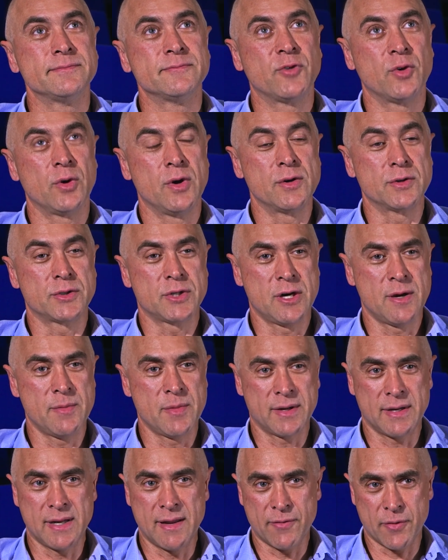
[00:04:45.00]
for a long time,
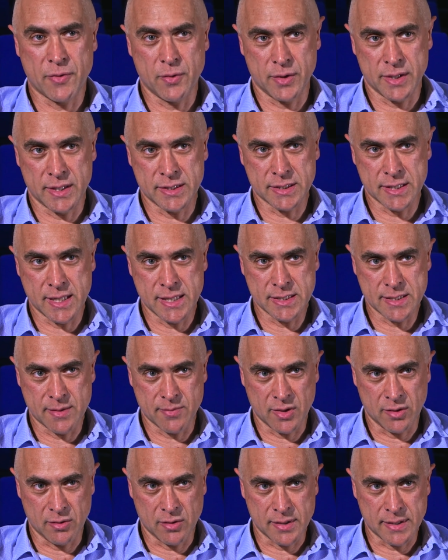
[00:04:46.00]
I'd never thought I'd say
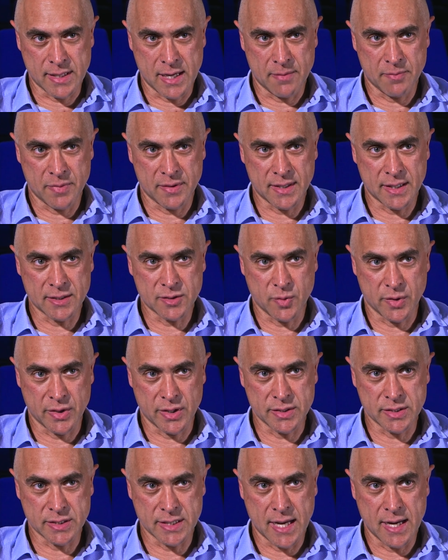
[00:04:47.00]
something like that, but that's what
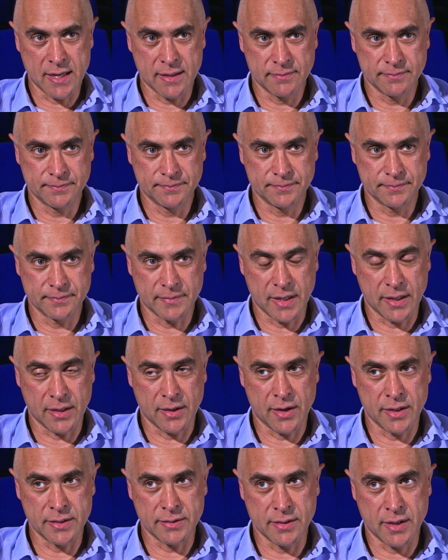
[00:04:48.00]
I'd say and
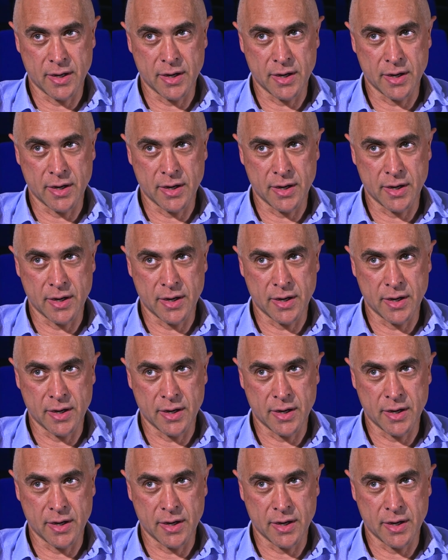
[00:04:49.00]
I'd,